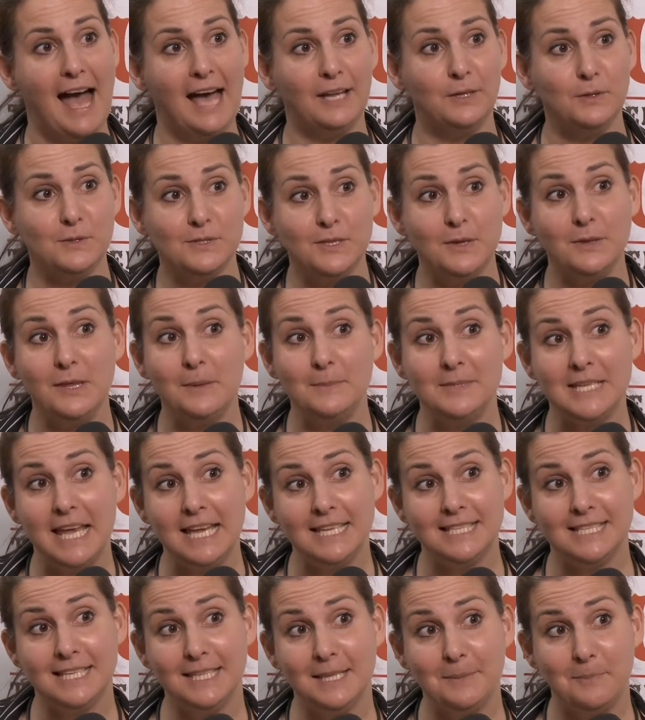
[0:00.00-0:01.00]
and also them
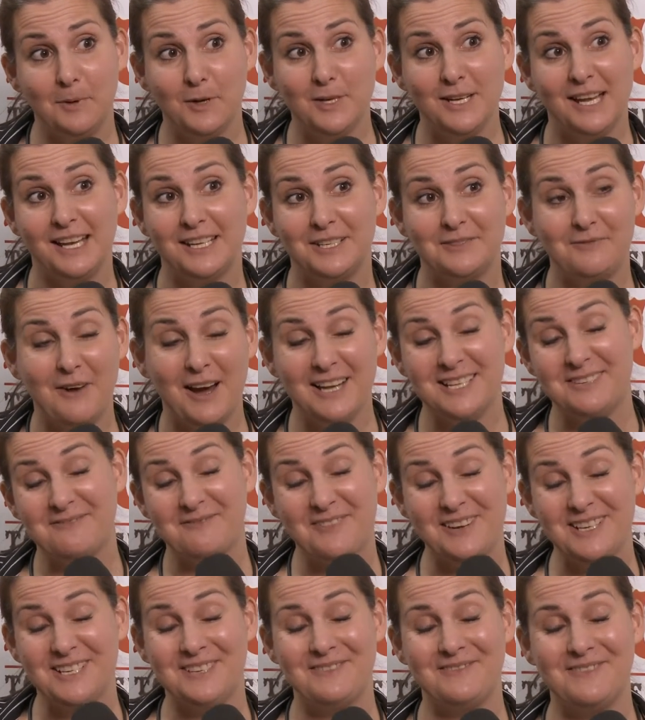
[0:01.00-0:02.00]
tasting the product right in
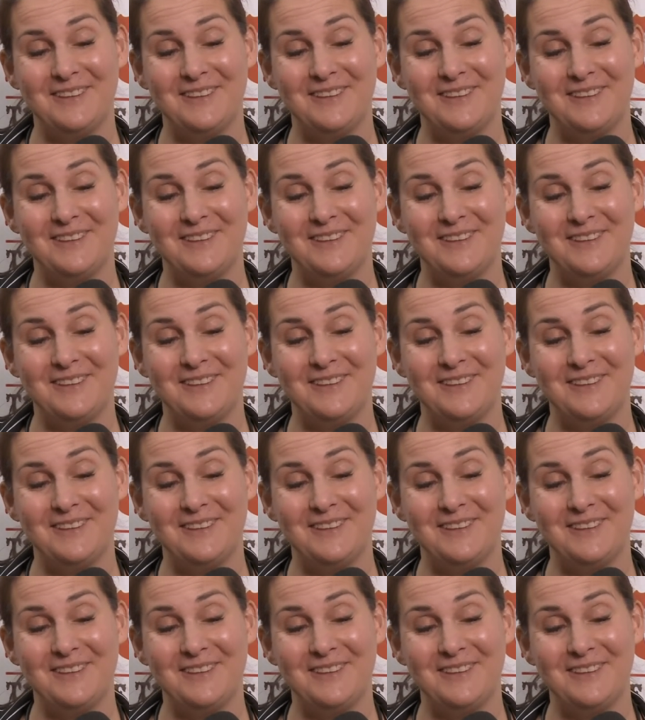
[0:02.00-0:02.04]
front